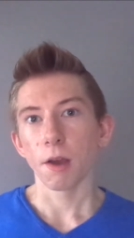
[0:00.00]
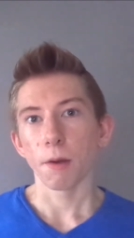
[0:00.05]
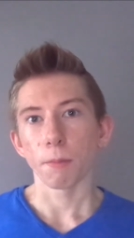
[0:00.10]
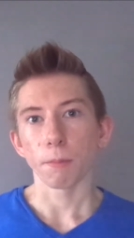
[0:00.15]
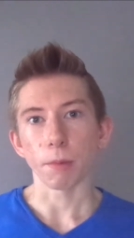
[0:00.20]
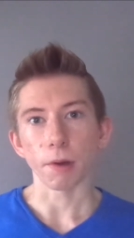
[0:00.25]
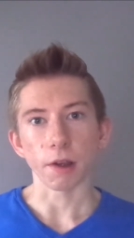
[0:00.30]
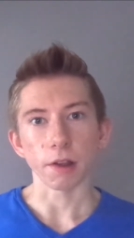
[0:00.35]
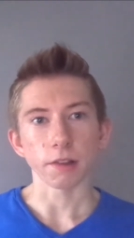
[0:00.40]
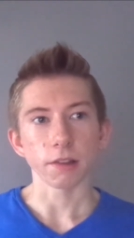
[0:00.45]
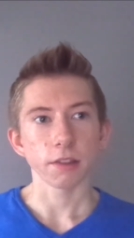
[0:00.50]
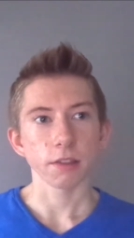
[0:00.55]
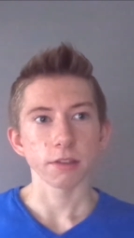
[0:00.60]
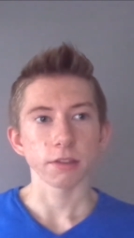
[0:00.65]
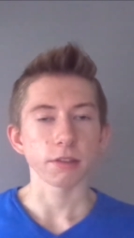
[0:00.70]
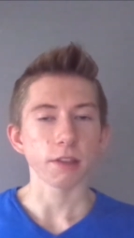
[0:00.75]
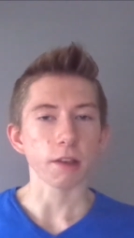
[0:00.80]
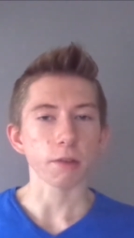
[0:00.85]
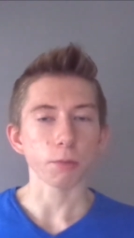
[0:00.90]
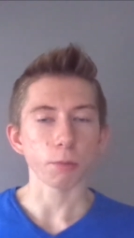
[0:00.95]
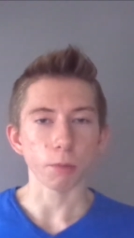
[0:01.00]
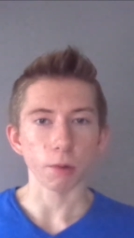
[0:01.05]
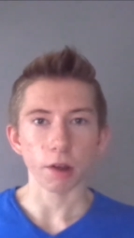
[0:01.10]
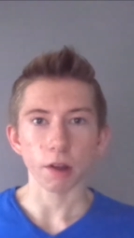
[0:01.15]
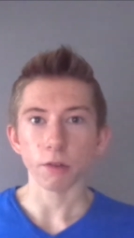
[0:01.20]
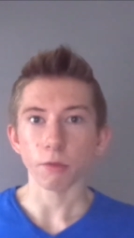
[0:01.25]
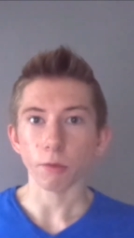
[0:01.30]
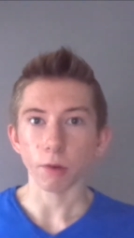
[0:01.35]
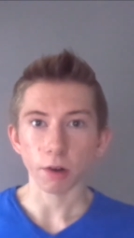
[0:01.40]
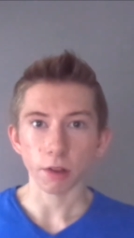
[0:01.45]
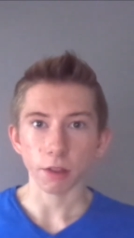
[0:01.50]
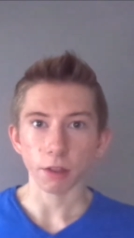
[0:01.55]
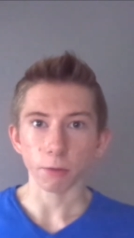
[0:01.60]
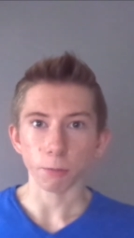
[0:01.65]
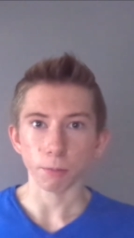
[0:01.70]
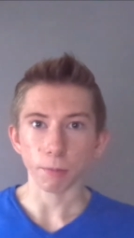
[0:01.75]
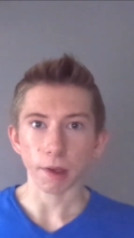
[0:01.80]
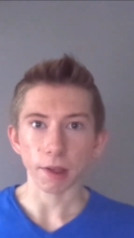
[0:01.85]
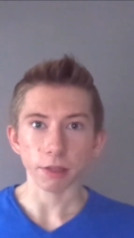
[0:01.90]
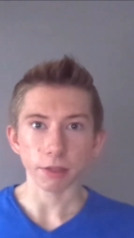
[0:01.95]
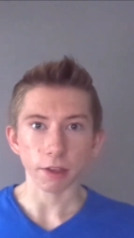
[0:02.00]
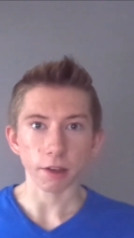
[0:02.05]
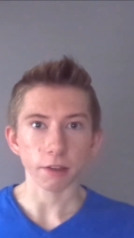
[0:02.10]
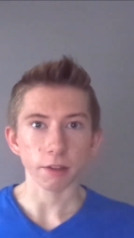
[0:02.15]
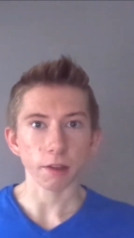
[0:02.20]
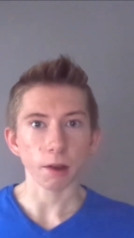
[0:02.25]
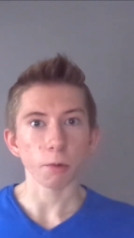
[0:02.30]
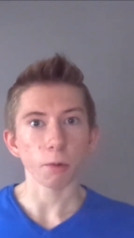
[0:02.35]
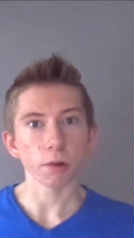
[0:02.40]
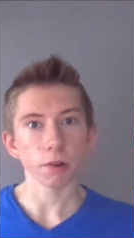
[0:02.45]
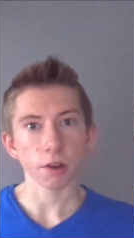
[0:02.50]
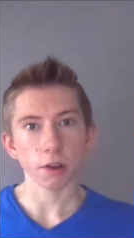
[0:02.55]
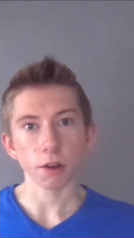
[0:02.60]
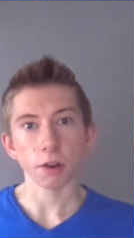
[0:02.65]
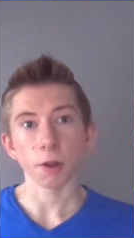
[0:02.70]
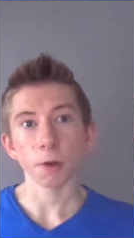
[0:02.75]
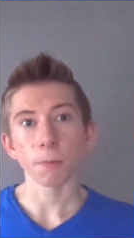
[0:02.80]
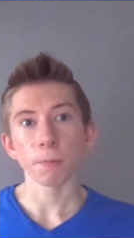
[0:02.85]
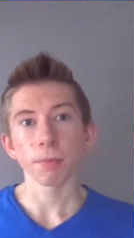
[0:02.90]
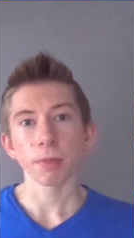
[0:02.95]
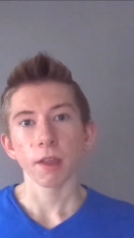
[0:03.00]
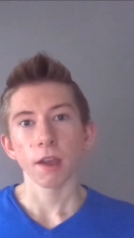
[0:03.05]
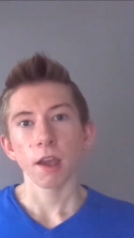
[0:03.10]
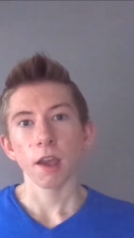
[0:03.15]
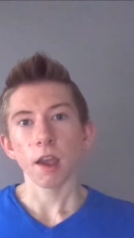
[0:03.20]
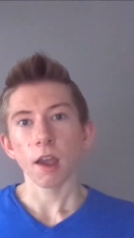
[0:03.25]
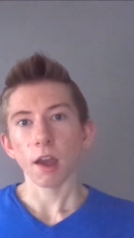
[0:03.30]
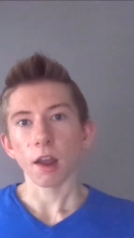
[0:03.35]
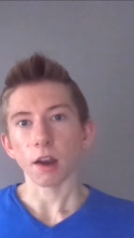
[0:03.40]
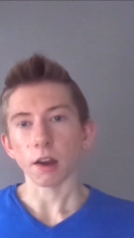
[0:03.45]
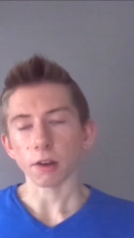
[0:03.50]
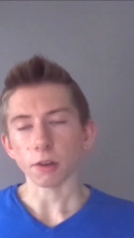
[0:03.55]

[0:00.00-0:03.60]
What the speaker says: but that's one of the main things I wanted to do. I